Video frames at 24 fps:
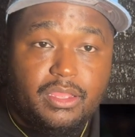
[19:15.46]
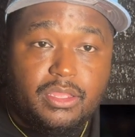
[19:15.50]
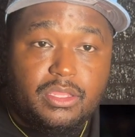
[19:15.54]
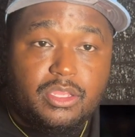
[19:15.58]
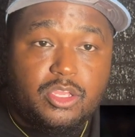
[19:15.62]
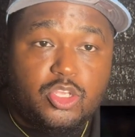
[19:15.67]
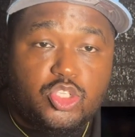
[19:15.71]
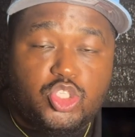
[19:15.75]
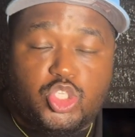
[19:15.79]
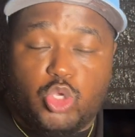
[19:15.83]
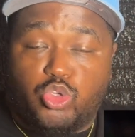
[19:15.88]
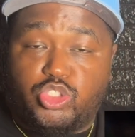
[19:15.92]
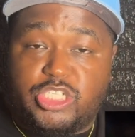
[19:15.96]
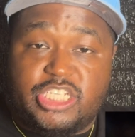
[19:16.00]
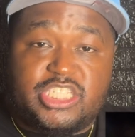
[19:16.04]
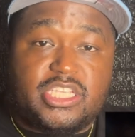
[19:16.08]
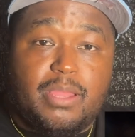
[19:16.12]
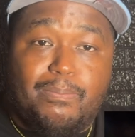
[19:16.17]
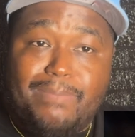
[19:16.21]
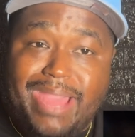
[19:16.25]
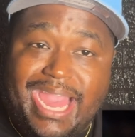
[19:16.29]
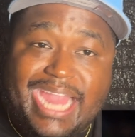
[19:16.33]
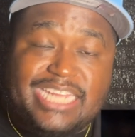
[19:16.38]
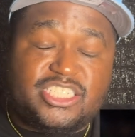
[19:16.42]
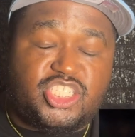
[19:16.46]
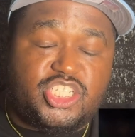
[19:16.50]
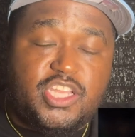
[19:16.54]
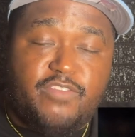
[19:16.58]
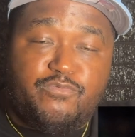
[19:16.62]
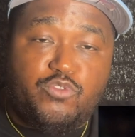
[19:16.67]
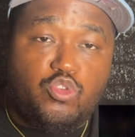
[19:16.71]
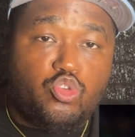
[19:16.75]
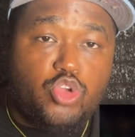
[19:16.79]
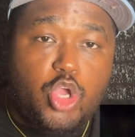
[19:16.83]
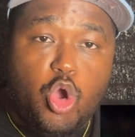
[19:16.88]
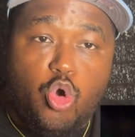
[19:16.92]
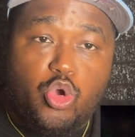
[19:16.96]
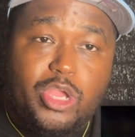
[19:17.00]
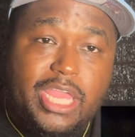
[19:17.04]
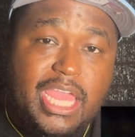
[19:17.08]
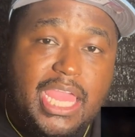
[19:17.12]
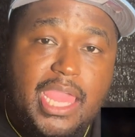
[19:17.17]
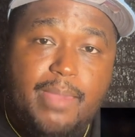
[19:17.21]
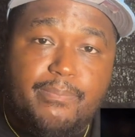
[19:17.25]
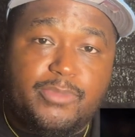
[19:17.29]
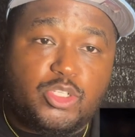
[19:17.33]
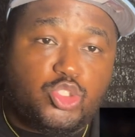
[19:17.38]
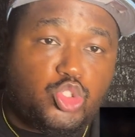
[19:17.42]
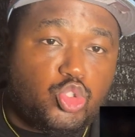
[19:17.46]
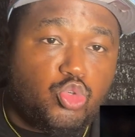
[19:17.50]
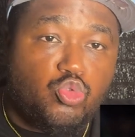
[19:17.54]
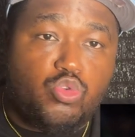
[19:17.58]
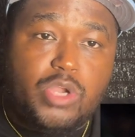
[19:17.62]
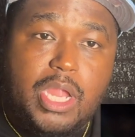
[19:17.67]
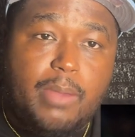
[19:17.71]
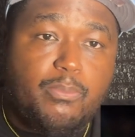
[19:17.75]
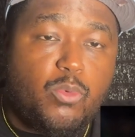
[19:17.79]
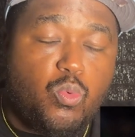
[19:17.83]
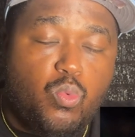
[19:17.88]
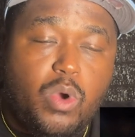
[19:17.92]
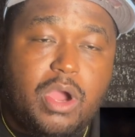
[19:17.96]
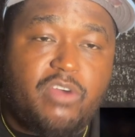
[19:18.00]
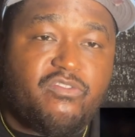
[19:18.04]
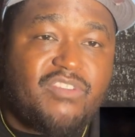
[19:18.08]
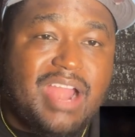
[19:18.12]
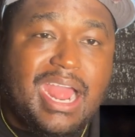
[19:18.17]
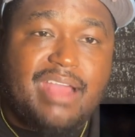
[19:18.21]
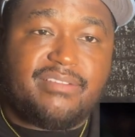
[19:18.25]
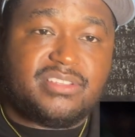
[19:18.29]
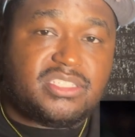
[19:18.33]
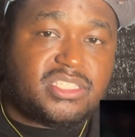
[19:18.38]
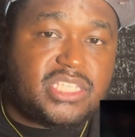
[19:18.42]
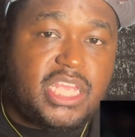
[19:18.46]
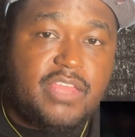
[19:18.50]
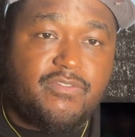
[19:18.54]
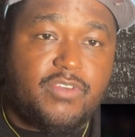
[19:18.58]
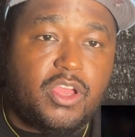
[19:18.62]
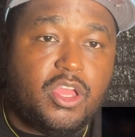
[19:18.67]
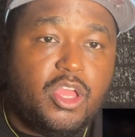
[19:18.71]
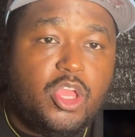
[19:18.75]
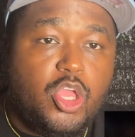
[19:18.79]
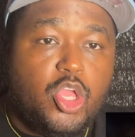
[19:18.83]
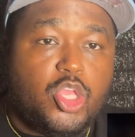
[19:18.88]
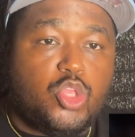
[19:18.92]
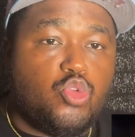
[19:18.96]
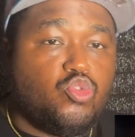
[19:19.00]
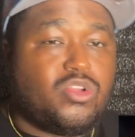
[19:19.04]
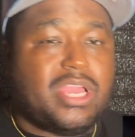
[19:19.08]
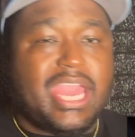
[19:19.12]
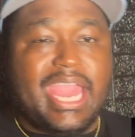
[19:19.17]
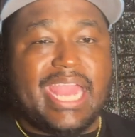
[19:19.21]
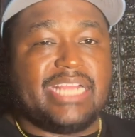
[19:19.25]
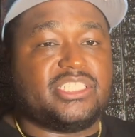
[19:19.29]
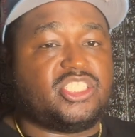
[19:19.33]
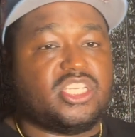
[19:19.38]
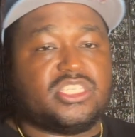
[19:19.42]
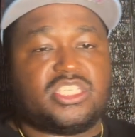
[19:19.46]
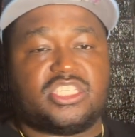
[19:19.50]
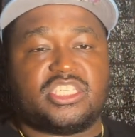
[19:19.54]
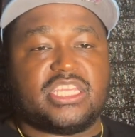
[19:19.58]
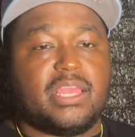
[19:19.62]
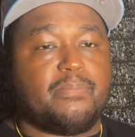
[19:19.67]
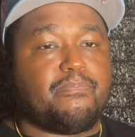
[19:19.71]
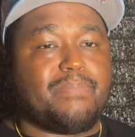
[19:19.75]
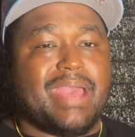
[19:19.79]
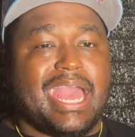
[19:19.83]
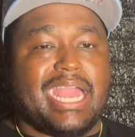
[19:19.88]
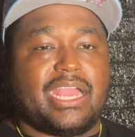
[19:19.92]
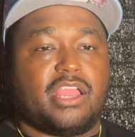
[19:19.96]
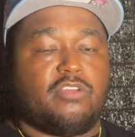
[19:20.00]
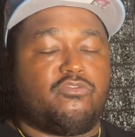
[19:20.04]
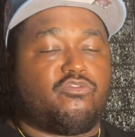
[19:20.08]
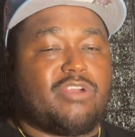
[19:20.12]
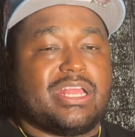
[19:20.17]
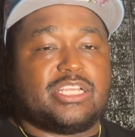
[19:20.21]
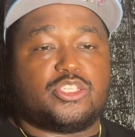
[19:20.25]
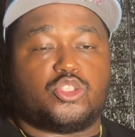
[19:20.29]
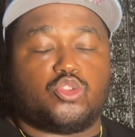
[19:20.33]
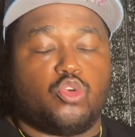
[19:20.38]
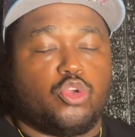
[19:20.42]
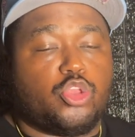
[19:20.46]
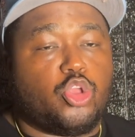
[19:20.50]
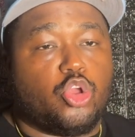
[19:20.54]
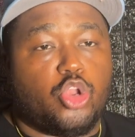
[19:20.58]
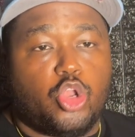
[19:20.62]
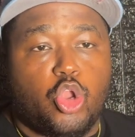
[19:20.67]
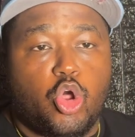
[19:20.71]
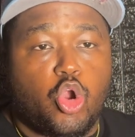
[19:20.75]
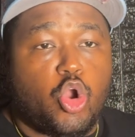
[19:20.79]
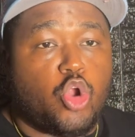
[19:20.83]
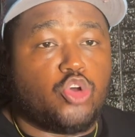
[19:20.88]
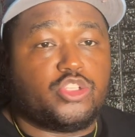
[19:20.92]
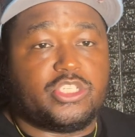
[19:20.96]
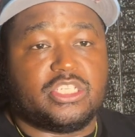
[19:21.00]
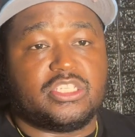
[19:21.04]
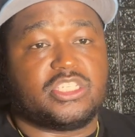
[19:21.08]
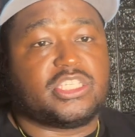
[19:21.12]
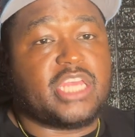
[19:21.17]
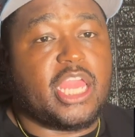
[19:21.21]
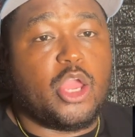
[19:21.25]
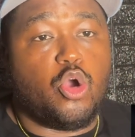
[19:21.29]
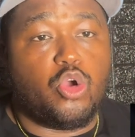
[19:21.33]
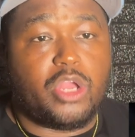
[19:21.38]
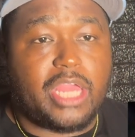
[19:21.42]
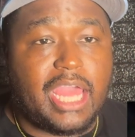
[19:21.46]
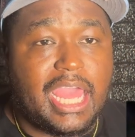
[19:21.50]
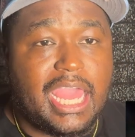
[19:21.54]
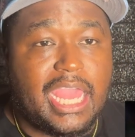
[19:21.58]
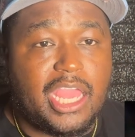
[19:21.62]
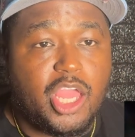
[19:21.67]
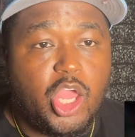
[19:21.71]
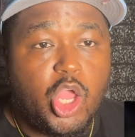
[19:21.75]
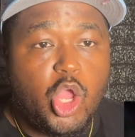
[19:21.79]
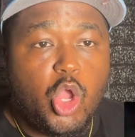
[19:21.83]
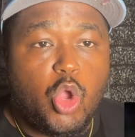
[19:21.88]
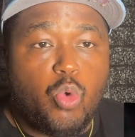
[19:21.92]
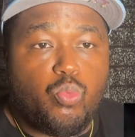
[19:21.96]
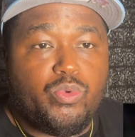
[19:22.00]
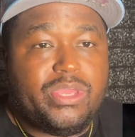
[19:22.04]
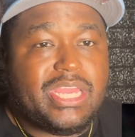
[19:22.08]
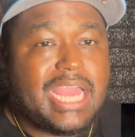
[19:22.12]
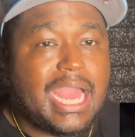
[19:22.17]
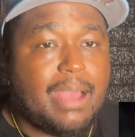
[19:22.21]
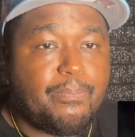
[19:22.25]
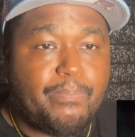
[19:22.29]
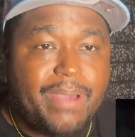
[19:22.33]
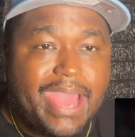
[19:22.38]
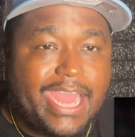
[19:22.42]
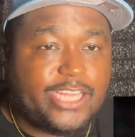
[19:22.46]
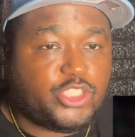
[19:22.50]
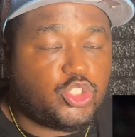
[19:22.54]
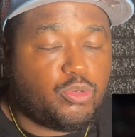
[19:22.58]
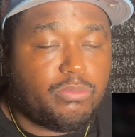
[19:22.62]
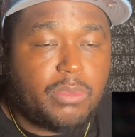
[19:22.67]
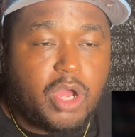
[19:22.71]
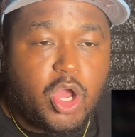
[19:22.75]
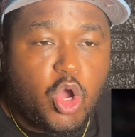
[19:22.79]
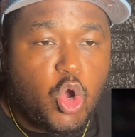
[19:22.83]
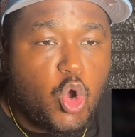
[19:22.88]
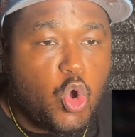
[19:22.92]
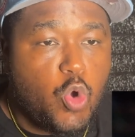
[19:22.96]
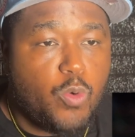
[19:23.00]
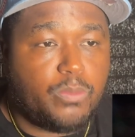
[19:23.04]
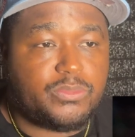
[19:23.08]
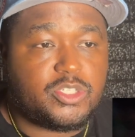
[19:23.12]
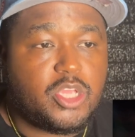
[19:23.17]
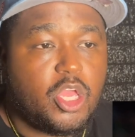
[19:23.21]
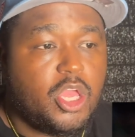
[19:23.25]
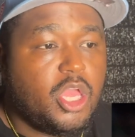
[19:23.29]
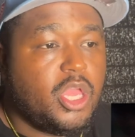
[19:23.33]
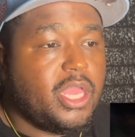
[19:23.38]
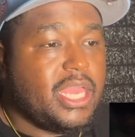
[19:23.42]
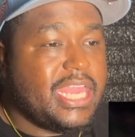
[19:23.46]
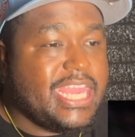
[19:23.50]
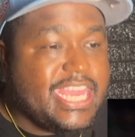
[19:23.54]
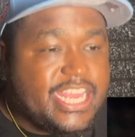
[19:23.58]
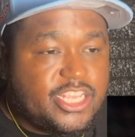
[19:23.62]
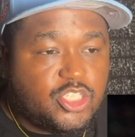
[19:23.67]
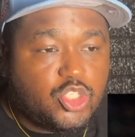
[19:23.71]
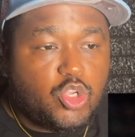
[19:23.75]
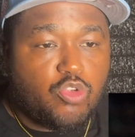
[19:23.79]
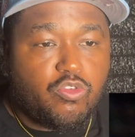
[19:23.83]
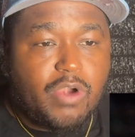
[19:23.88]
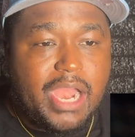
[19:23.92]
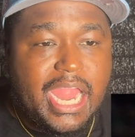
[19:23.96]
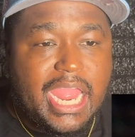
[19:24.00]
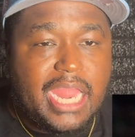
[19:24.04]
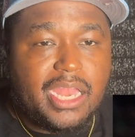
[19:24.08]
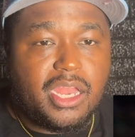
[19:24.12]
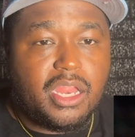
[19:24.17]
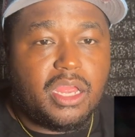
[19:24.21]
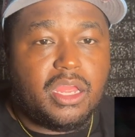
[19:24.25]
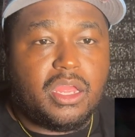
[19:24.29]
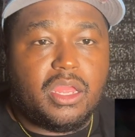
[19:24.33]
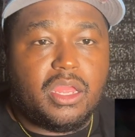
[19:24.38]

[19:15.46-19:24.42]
So just imagine if you go get him a true number one wide receiver. You can't just sit back and rest on your laurels and say, okay, we got Patrick Mahomes. He's great.